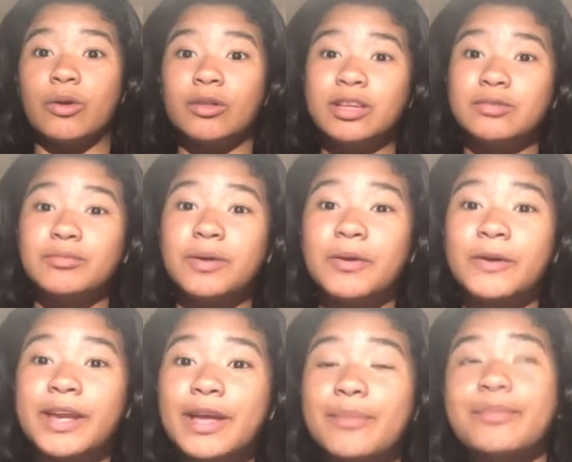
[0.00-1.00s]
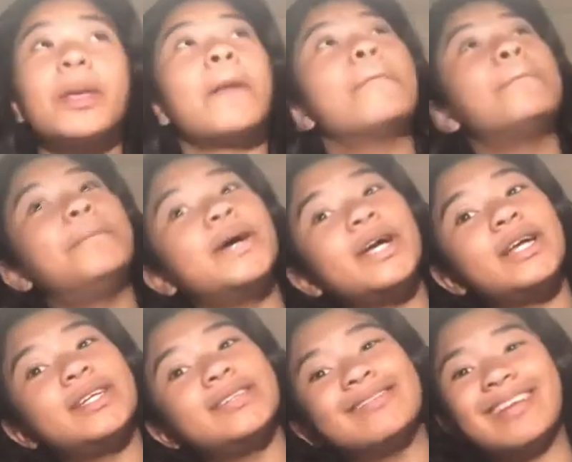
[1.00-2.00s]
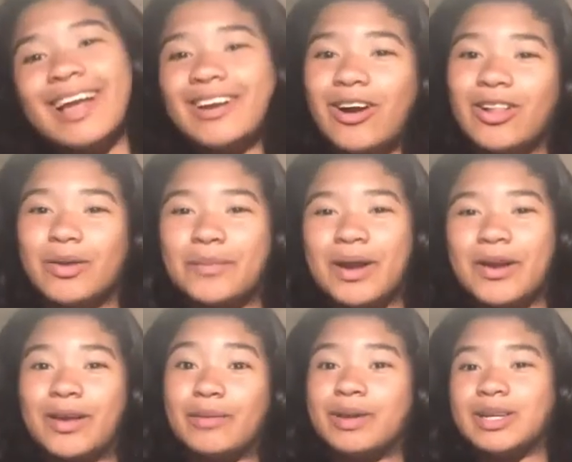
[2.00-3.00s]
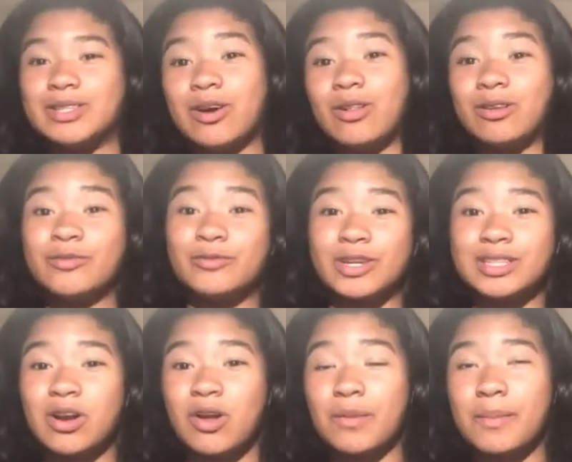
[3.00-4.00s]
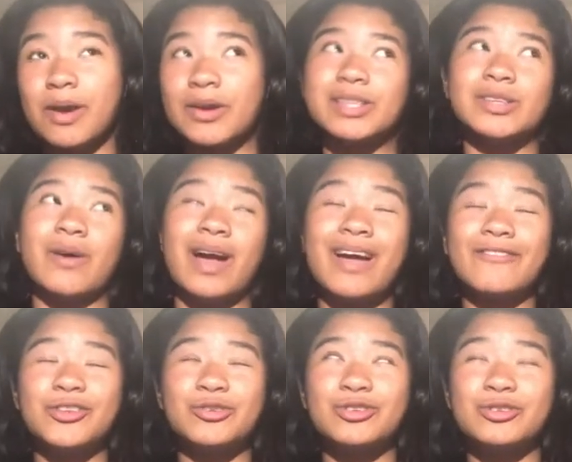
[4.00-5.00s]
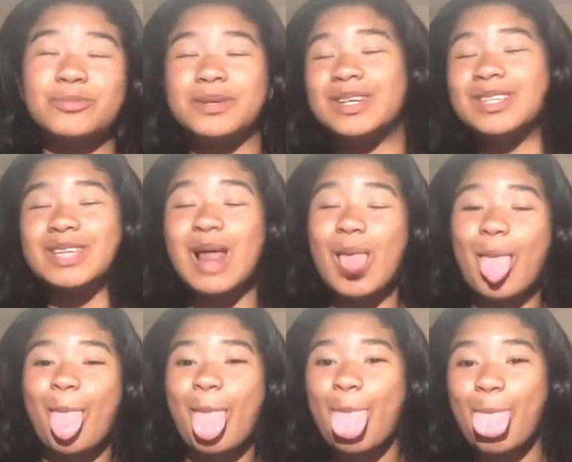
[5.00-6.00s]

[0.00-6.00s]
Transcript: Her real name Maria, but I call her Mary because all her friends call her Mary, so I have to too because.